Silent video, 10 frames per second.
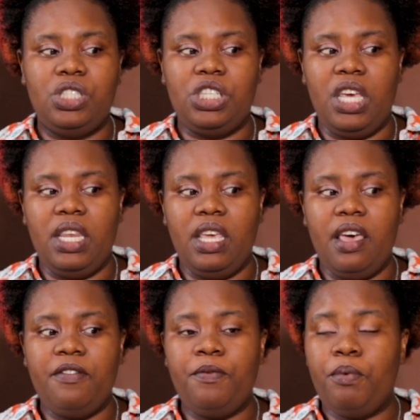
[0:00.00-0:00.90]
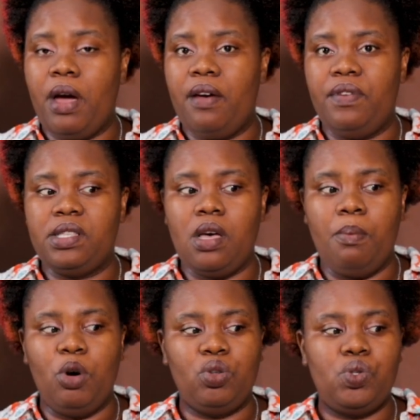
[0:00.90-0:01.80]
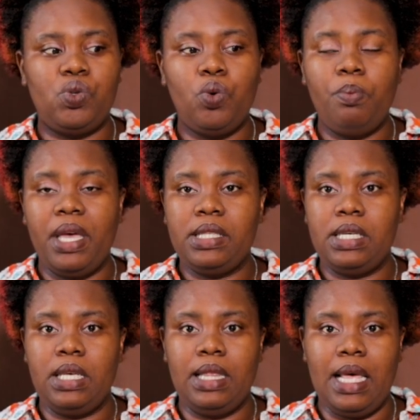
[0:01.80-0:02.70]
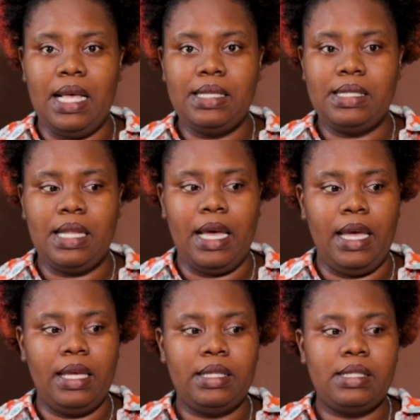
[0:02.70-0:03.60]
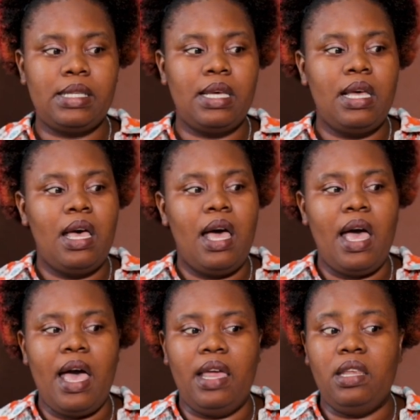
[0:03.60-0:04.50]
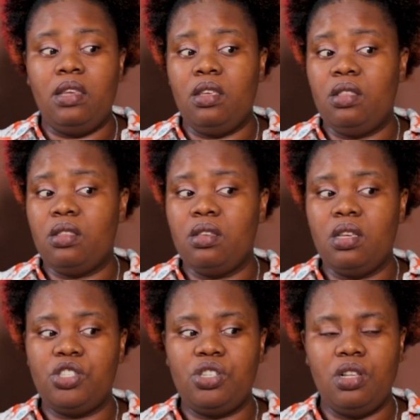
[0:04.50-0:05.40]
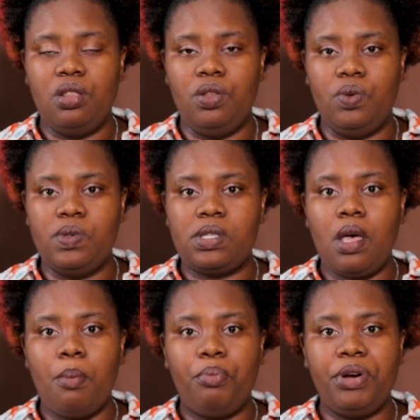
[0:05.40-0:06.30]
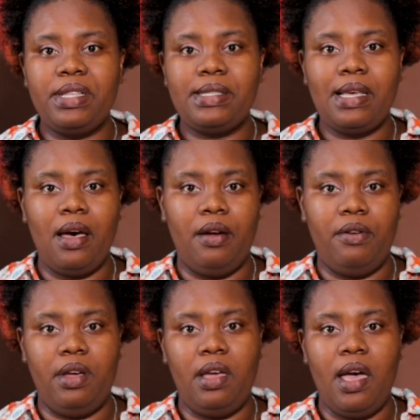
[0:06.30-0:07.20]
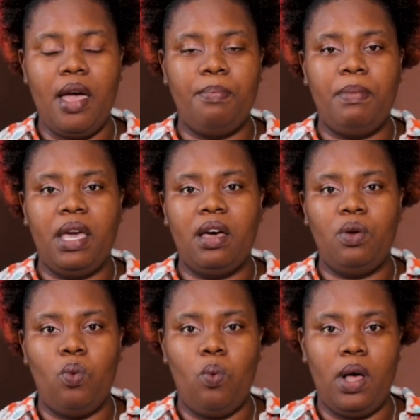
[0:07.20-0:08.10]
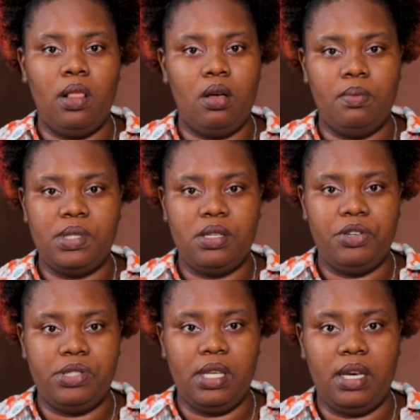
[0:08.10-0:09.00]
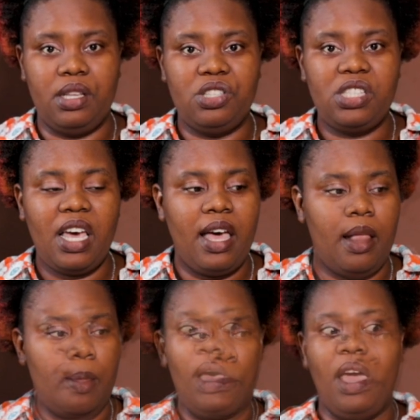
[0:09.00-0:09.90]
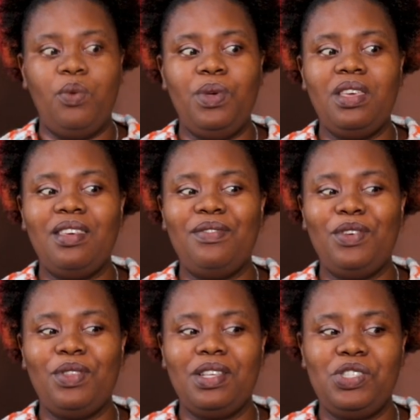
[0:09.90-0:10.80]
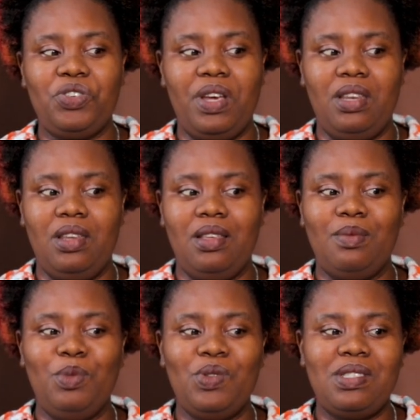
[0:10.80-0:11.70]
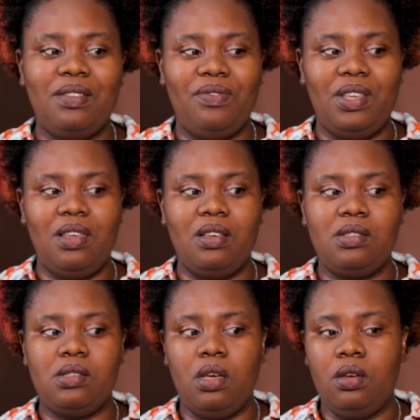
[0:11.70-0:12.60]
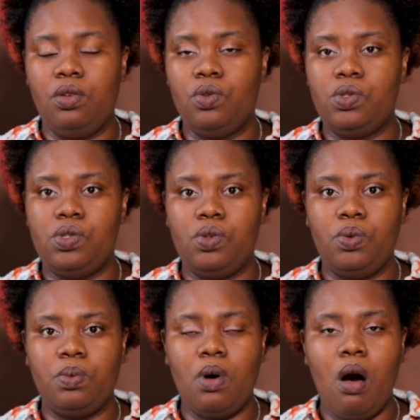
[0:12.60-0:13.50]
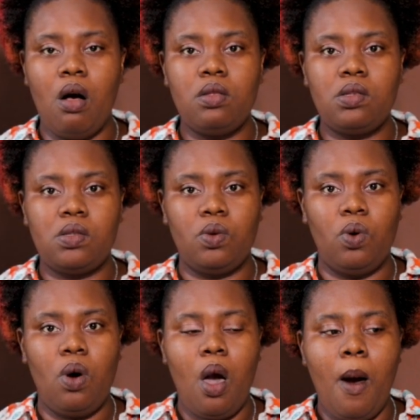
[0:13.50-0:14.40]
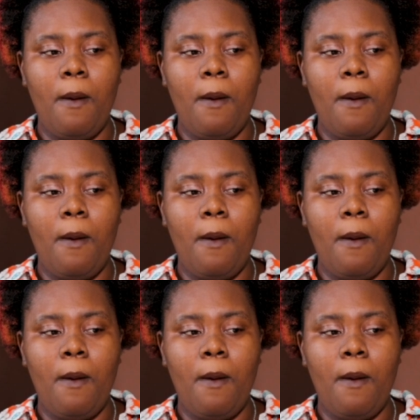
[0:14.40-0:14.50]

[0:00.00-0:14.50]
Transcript: JDF private among two men killed last night and in international news, Prince Harry and Meghan welcomes their second child. And we give you the trending music videos on YouTube. Also,